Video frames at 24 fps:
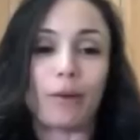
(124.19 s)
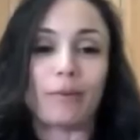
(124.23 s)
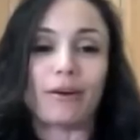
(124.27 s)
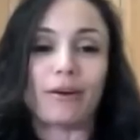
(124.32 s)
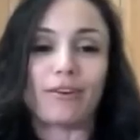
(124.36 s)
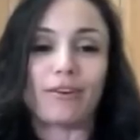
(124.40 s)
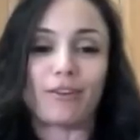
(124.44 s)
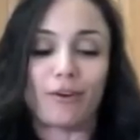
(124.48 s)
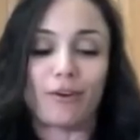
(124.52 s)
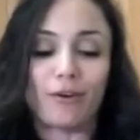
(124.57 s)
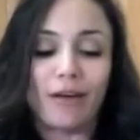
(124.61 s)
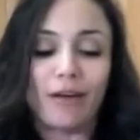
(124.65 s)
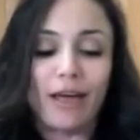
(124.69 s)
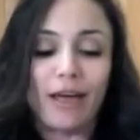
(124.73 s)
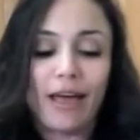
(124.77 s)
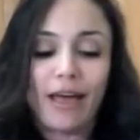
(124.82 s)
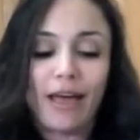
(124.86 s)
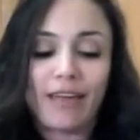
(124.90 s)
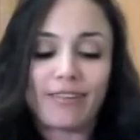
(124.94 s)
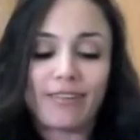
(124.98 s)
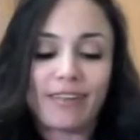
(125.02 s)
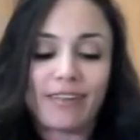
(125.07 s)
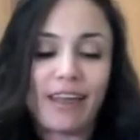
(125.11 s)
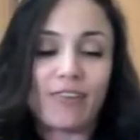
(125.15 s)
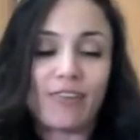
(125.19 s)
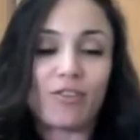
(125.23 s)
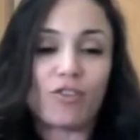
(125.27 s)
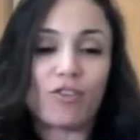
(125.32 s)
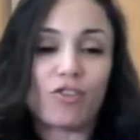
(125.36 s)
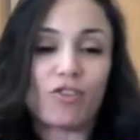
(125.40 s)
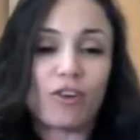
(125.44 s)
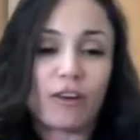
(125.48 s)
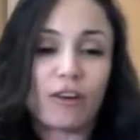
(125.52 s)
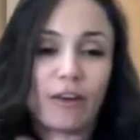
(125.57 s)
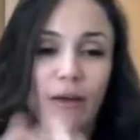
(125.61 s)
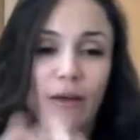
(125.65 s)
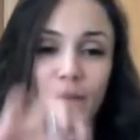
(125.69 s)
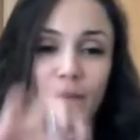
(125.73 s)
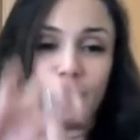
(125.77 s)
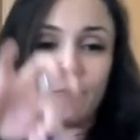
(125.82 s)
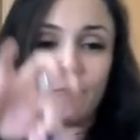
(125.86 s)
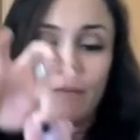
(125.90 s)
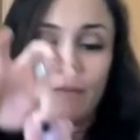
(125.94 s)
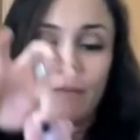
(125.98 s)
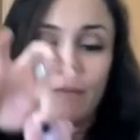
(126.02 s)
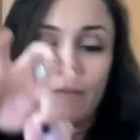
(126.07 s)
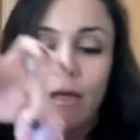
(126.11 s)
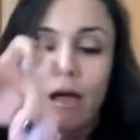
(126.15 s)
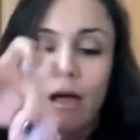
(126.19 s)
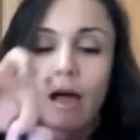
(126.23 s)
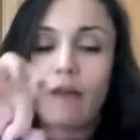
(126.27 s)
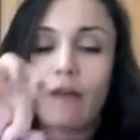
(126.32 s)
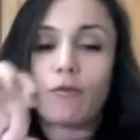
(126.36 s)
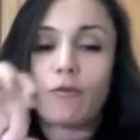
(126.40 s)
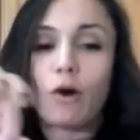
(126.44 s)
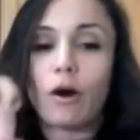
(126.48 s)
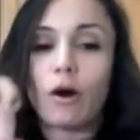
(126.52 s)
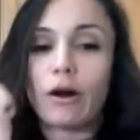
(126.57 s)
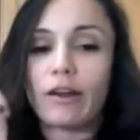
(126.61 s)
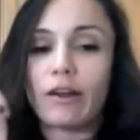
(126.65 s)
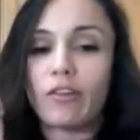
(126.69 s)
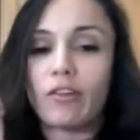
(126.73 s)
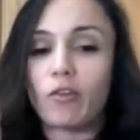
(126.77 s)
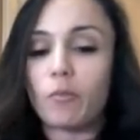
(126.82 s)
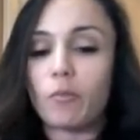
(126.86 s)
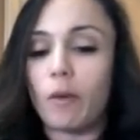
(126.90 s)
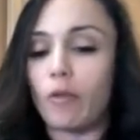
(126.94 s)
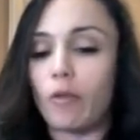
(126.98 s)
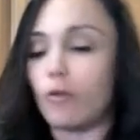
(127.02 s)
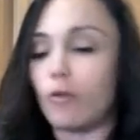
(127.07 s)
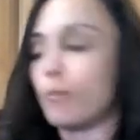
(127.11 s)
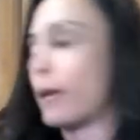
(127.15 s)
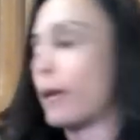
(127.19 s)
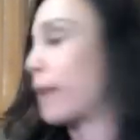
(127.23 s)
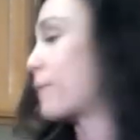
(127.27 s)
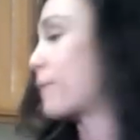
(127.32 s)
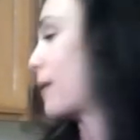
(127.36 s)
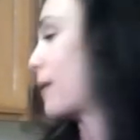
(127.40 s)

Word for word: I'm going to do is take the chicken. I've already smothered my